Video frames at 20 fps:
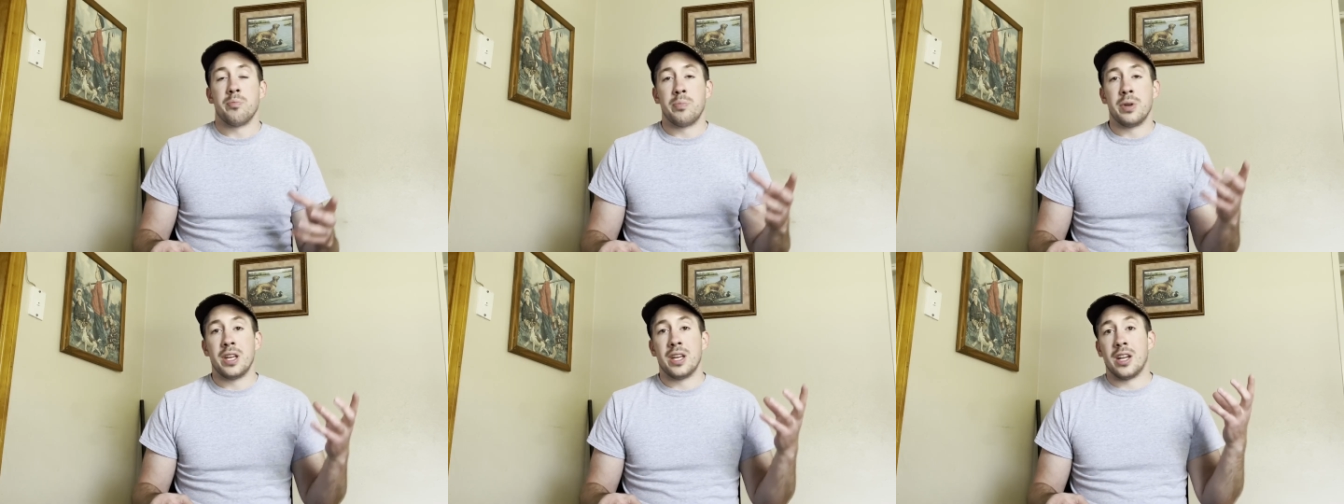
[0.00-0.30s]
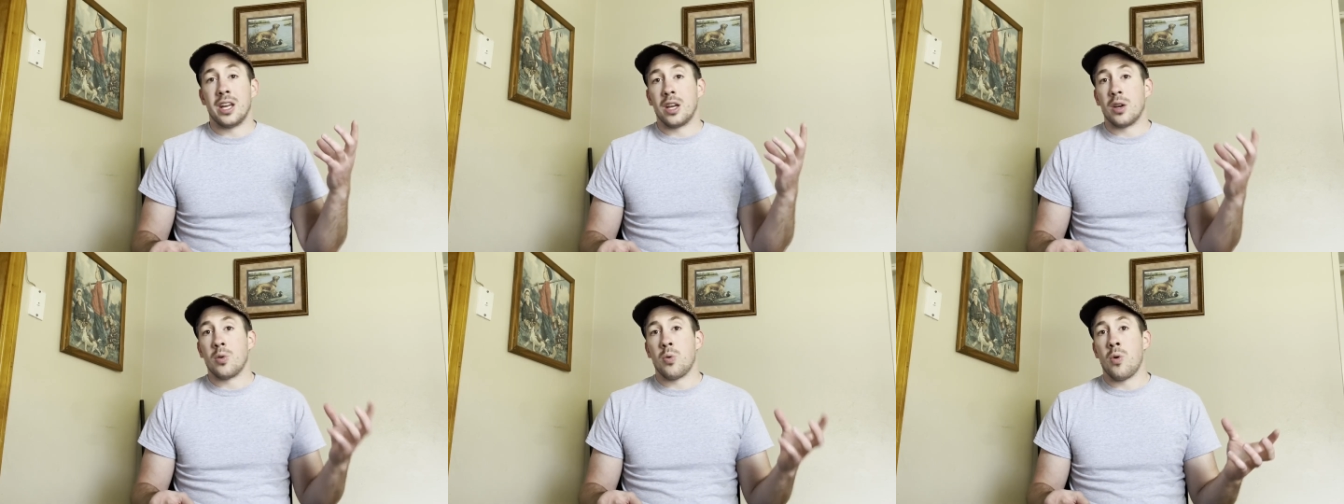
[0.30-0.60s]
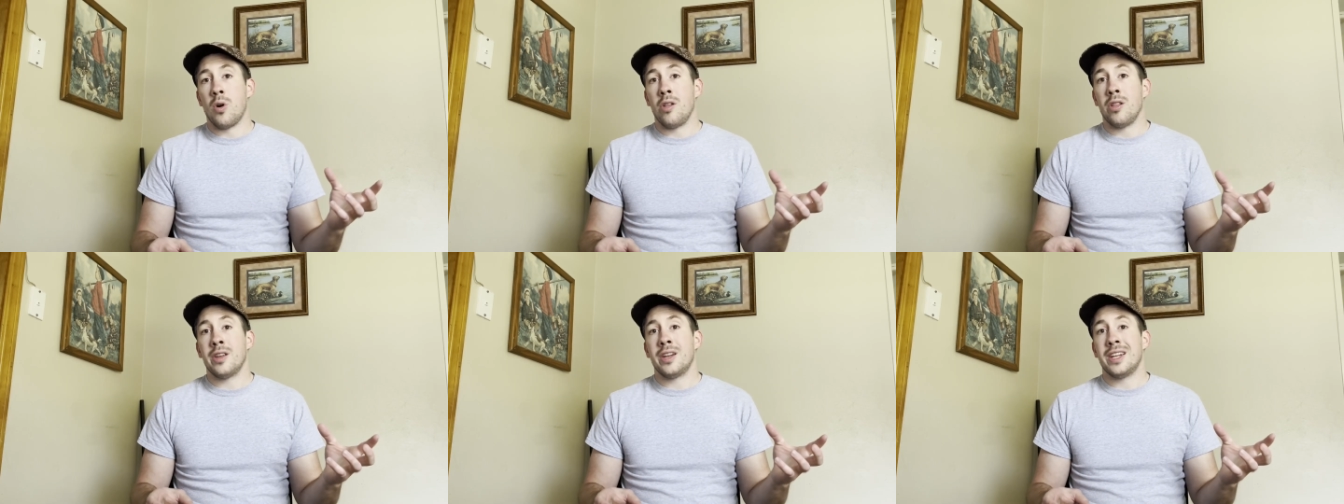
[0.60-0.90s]
being a
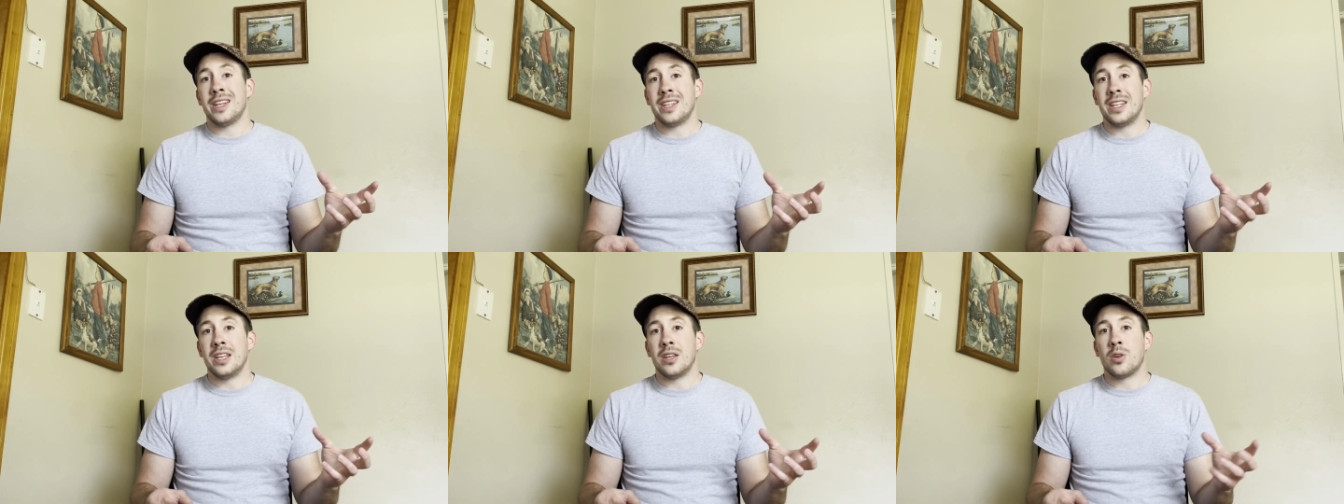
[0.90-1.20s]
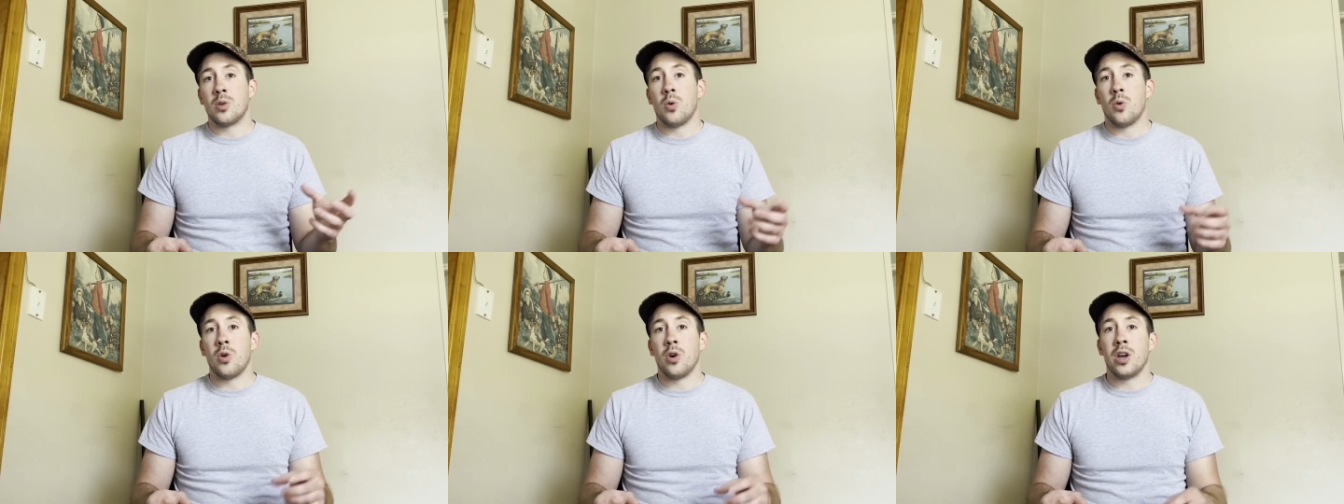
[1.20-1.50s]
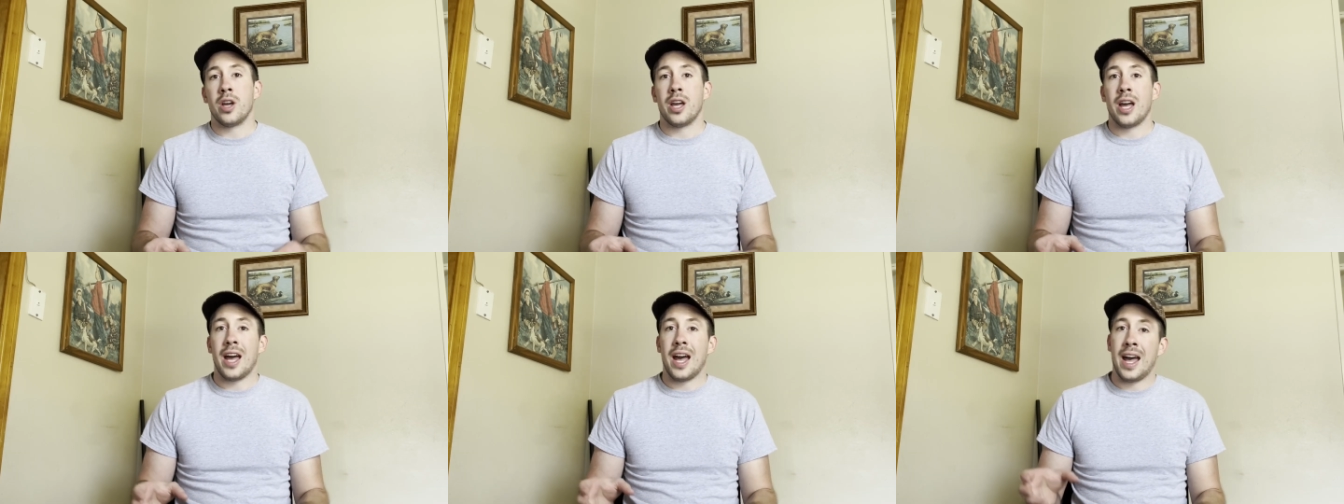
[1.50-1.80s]
quality
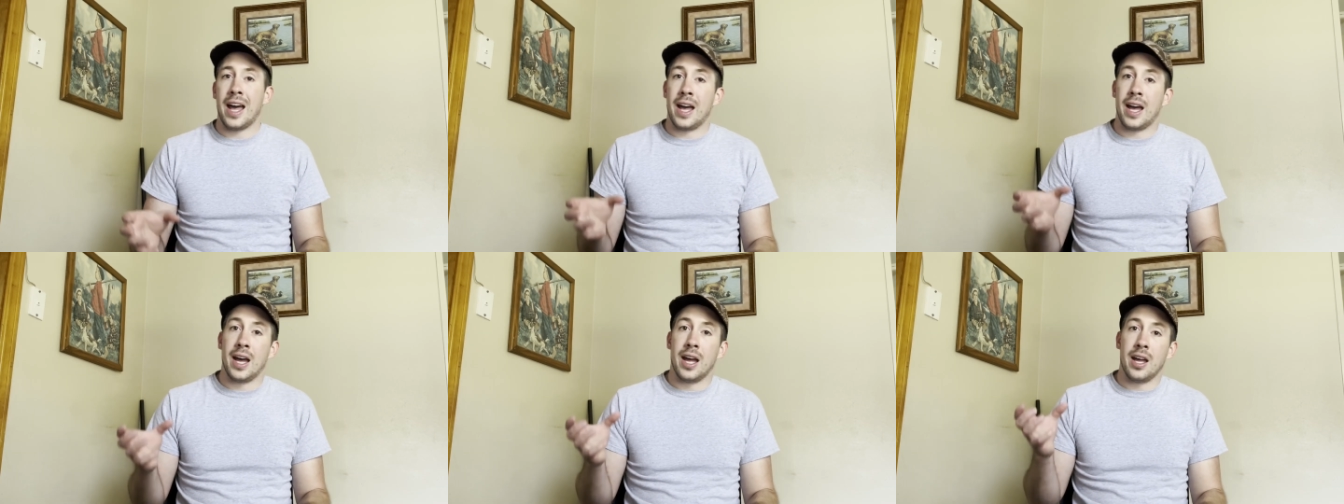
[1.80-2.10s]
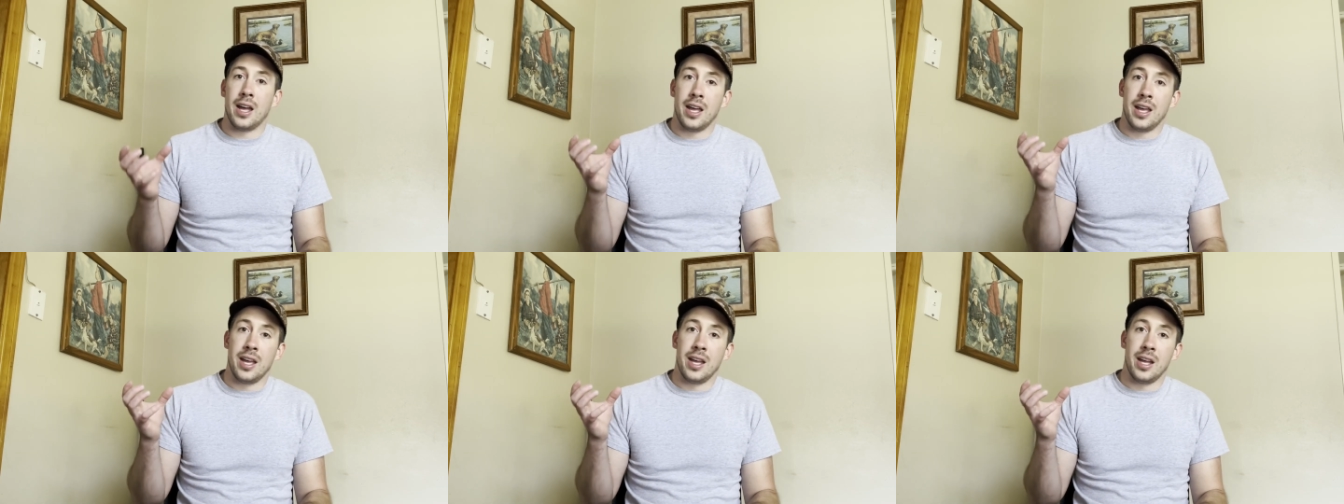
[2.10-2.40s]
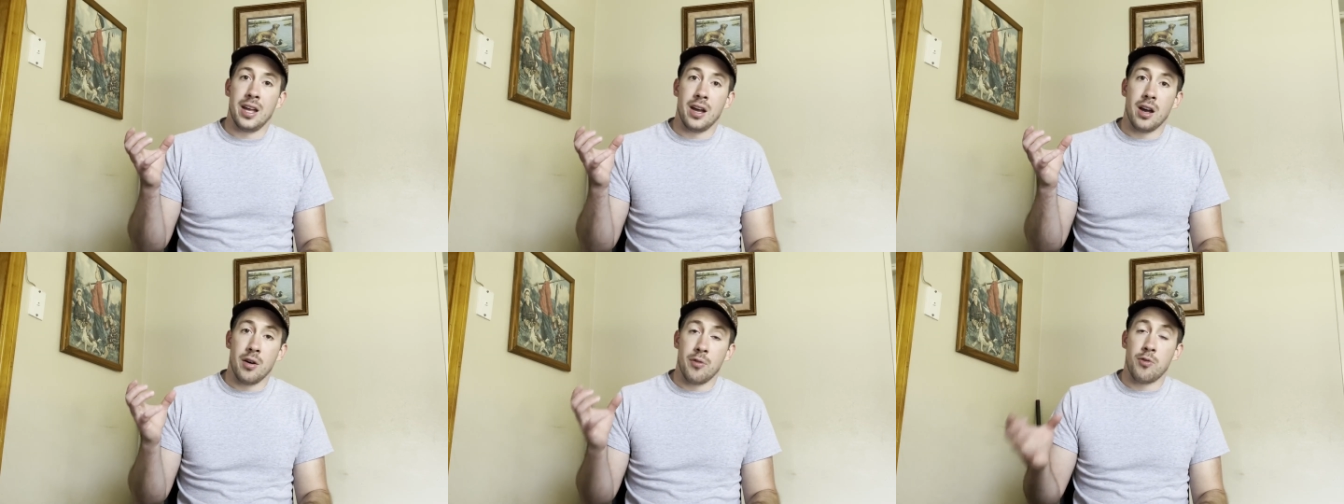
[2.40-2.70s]
decoy at
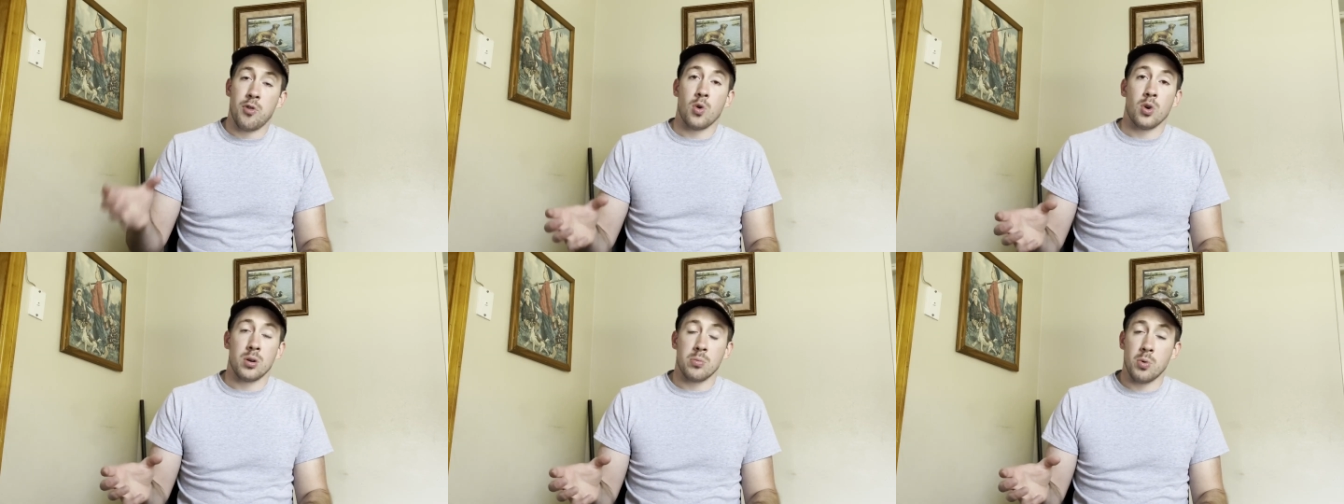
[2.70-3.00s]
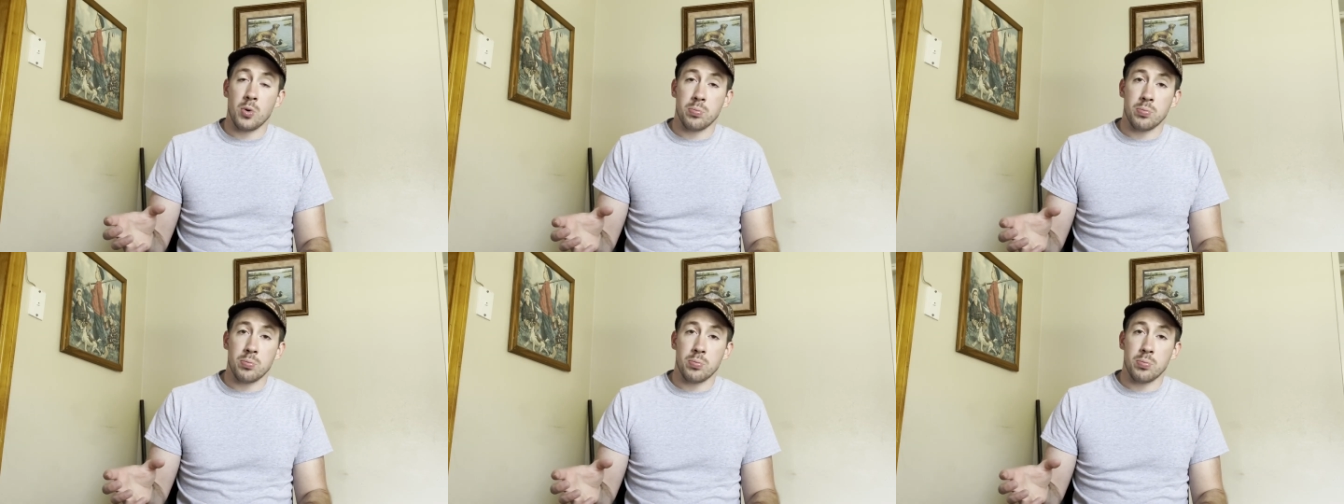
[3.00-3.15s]
a affordable